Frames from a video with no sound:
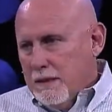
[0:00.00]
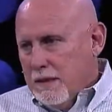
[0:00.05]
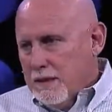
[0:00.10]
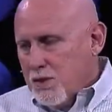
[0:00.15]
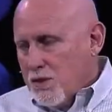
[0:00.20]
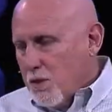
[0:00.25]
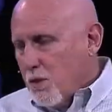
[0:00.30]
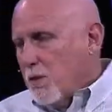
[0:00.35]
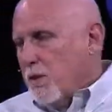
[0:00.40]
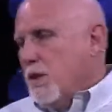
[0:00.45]

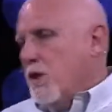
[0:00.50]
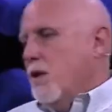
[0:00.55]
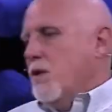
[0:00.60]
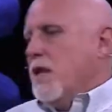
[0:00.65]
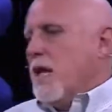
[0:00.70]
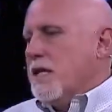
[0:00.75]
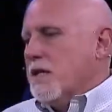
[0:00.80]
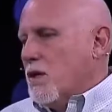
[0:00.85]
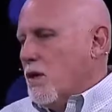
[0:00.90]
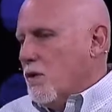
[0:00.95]
And so we know
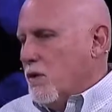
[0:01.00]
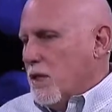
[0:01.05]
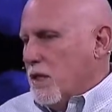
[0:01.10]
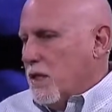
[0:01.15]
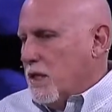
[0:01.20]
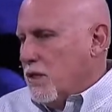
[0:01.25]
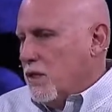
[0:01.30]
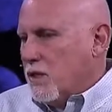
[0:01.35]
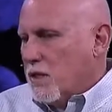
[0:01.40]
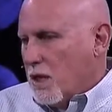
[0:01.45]
that going
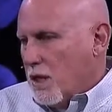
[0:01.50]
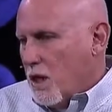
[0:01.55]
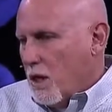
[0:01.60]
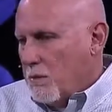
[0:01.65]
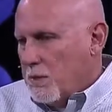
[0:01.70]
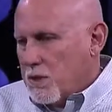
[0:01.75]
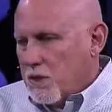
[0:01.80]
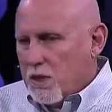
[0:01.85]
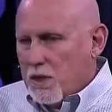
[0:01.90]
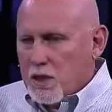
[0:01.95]
in. You can
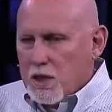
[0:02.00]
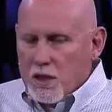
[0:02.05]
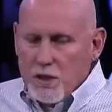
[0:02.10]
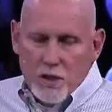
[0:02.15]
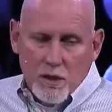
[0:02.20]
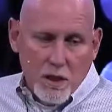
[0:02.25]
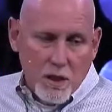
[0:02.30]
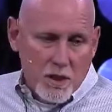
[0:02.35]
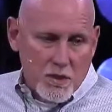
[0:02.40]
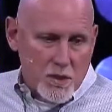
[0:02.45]
almost look at
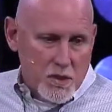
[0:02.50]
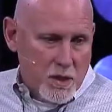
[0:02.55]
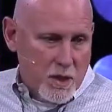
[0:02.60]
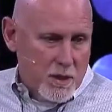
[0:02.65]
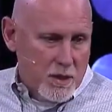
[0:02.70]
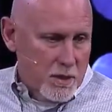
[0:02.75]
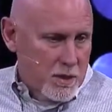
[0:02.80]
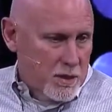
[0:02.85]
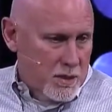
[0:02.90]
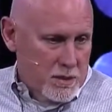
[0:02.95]
your list
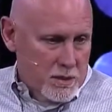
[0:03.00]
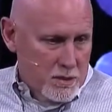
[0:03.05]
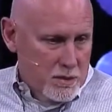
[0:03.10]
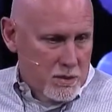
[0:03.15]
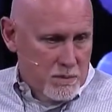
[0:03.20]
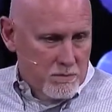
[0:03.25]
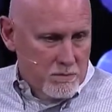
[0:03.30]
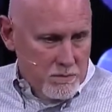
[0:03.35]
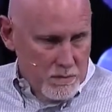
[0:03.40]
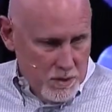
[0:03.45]
on
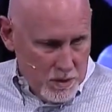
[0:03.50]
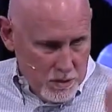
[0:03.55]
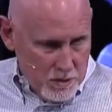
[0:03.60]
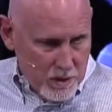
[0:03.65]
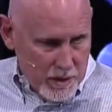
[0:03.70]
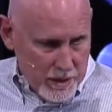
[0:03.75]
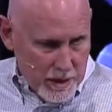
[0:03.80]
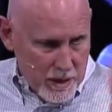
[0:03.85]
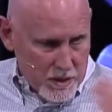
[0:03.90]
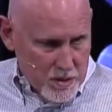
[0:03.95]
your
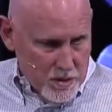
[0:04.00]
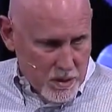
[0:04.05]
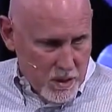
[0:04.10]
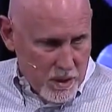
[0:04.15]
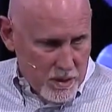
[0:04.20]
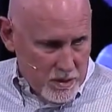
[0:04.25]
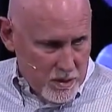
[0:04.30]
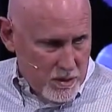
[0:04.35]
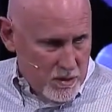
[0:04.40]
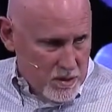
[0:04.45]
oikos
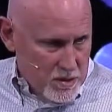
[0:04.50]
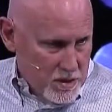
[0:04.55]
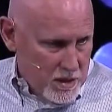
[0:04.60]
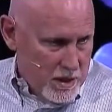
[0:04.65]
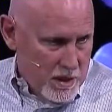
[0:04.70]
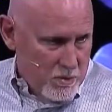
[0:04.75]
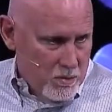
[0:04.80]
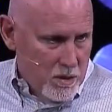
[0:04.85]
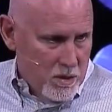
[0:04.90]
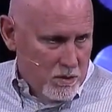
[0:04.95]
card, and you can
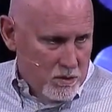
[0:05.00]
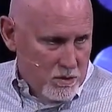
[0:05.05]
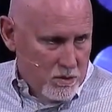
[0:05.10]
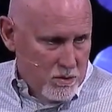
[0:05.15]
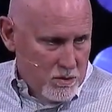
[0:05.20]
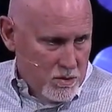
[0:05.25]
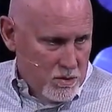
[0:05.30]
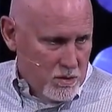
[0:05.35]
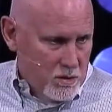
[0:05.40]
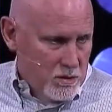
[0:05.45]
say, well,
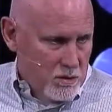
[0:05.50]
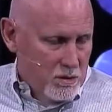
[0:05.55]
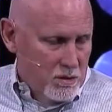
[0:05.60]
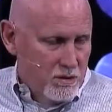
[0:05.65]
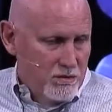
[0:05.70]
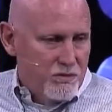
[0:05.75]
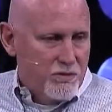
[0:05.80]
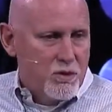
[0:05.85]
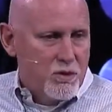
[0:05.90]
who's the